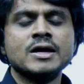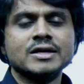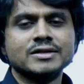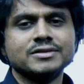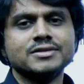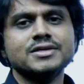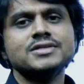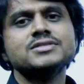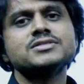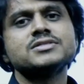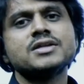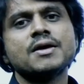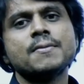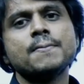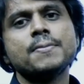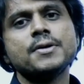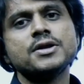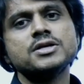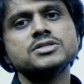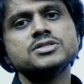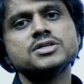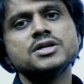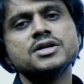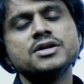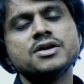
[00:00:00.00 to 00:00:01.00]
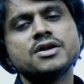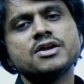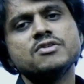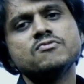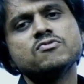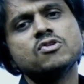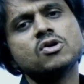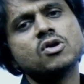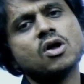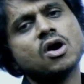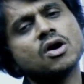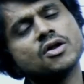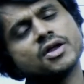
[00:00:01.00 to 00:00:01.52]
These temperature and
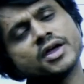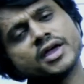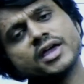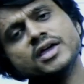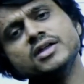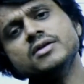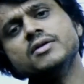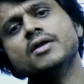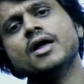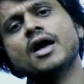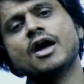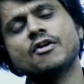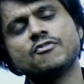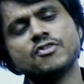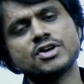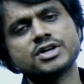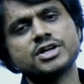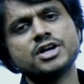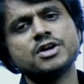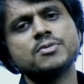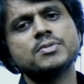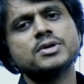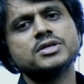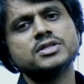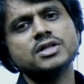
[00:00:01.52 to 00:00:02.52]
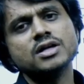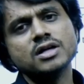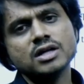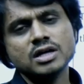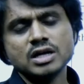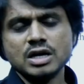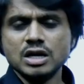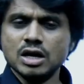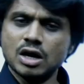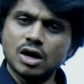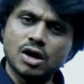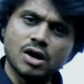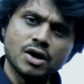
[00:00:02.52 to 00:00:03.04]
rainfall are again affected by the
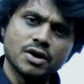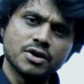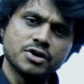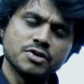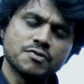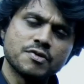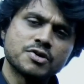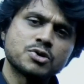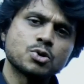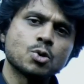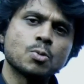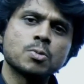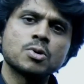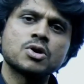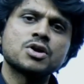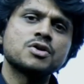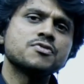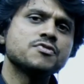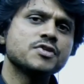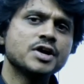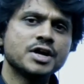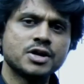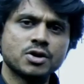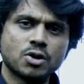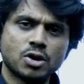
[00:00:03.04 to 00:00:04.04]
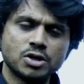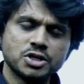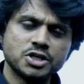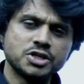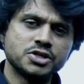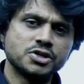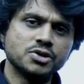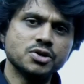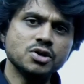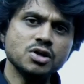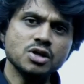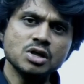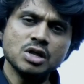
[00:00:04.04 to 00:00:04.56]
your topography and
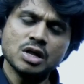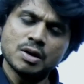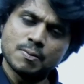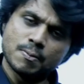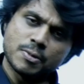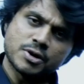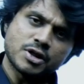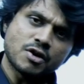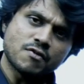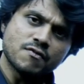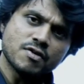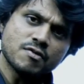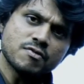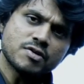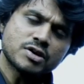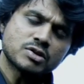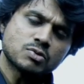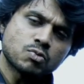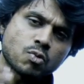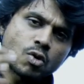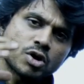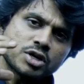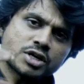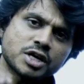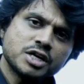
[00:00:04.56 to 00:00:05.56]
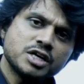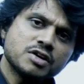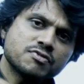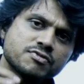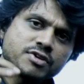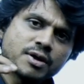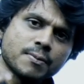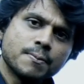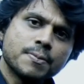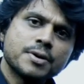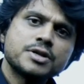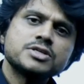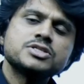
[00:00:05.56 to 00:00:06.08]
altitude. But however, what kind of
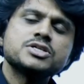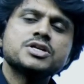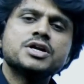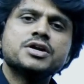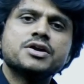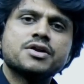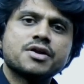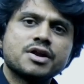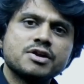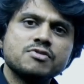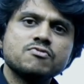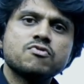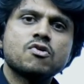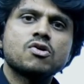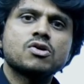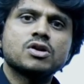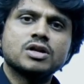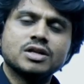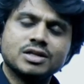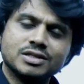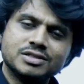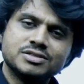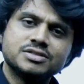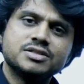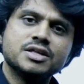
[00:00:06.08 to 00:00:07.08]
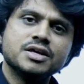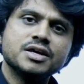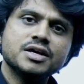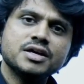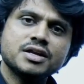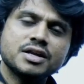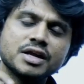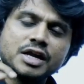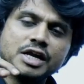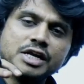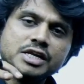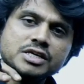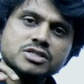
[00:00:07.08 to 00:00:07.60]
temperature and rainfall is there,
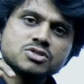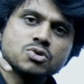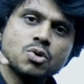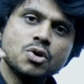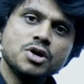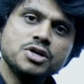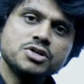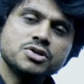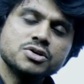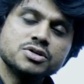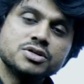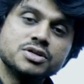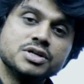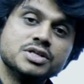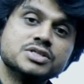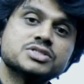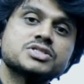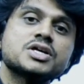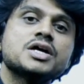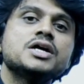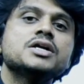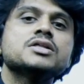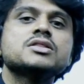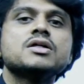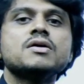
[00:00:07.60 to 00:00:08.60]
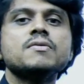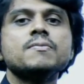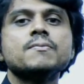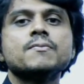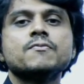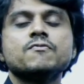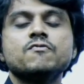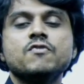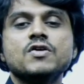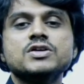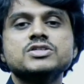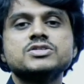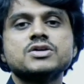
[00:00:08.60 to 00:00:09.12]
it is going to decide the
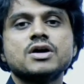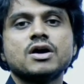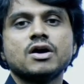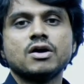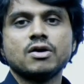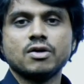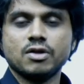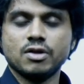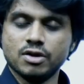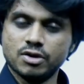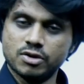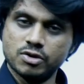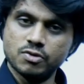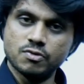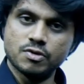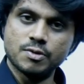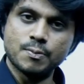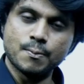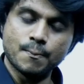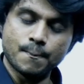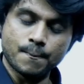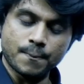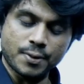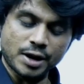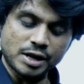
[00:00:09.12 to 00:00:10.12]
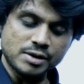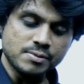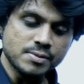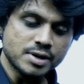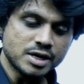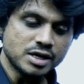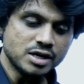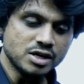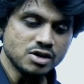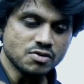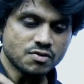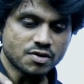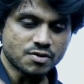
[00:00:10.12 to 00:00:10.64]
your
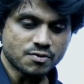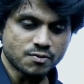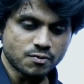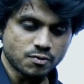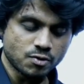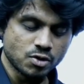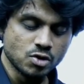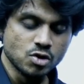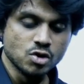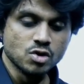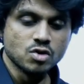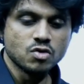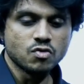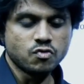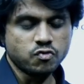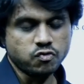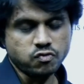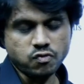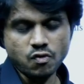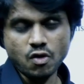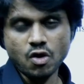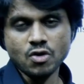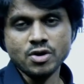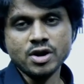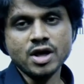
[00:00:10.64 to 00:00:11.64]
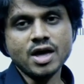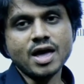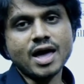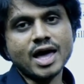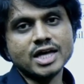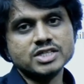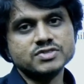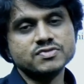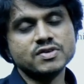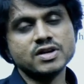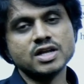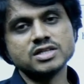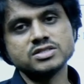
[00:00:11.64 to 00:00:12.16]
primarily your fauna
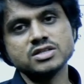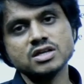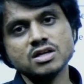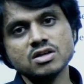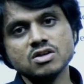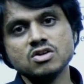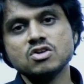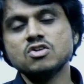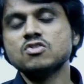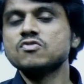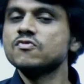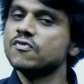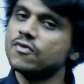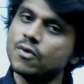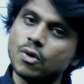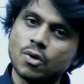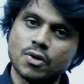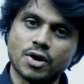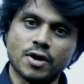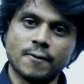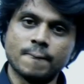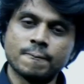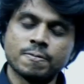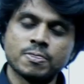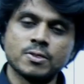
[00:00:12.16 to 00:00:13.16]
as well as the flora.